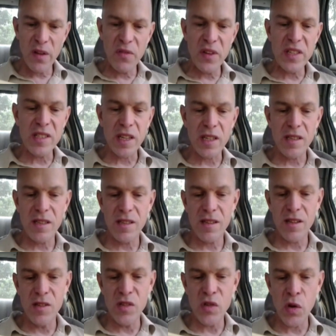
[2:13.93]

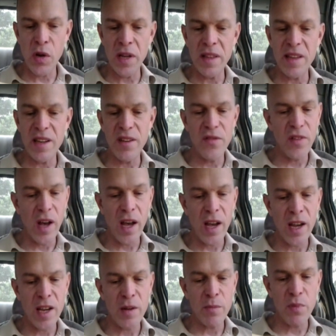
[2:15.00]
Metaphysics, concerning the
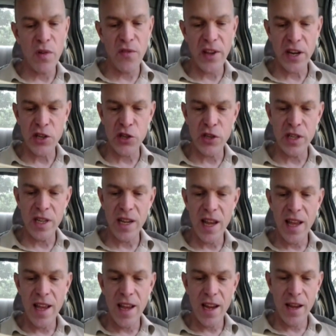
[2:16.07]
divine perfection
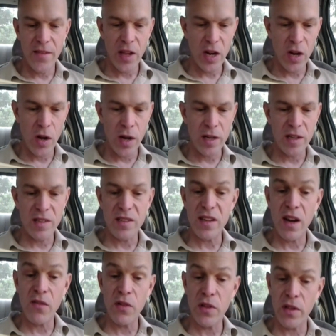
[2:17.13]
and that God
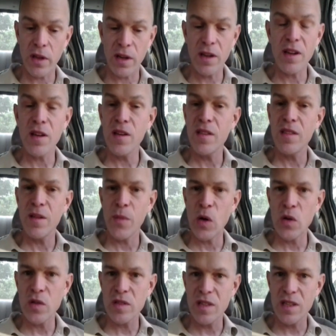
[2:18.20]
does everything in
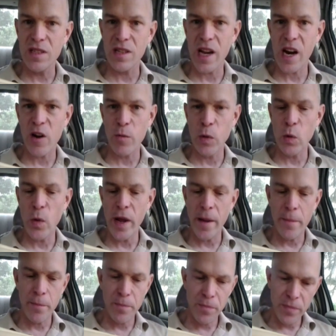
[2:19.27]
the most desirable
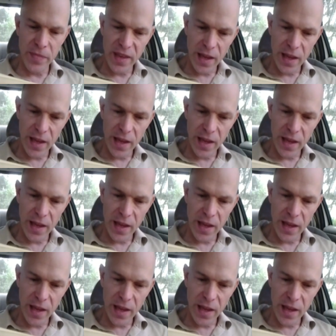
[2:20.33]
way.